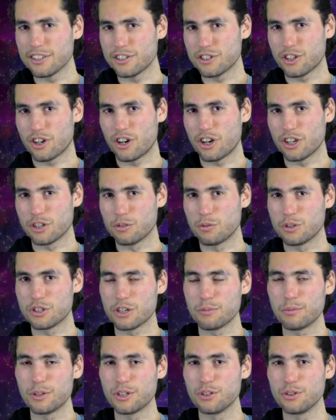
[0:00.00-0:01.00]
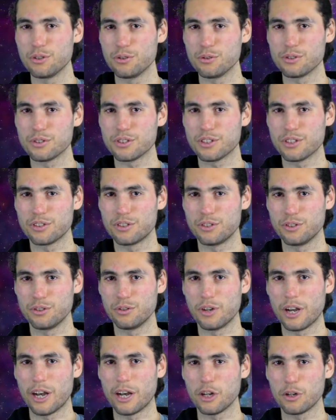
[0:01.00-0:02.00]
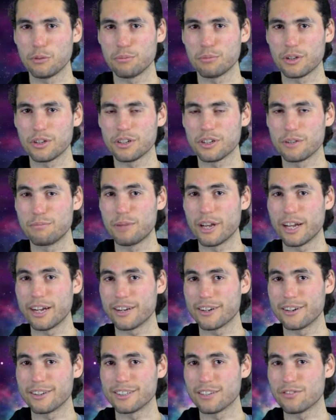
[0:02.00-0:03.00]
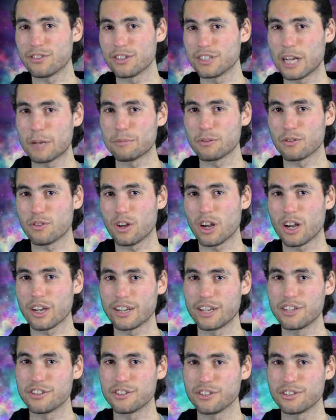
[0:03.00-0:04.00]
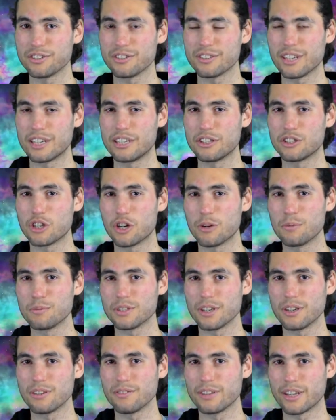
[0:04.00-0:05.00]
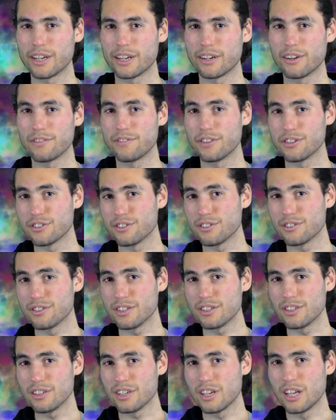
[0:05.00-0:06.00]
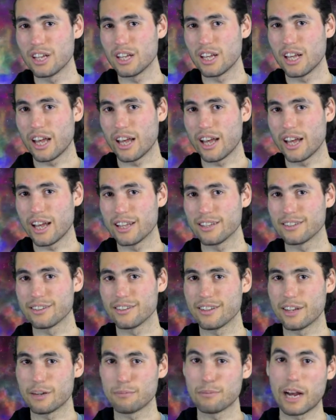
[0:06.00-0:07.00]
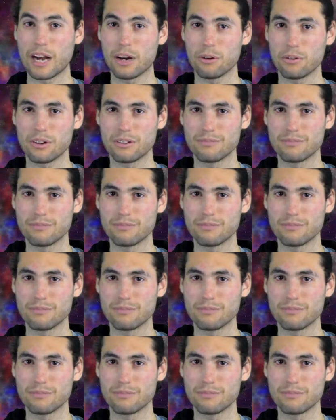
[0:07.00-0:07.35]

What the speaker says: chart which can be used to help compare different types of rocket engines in terms of their efficiency and their power.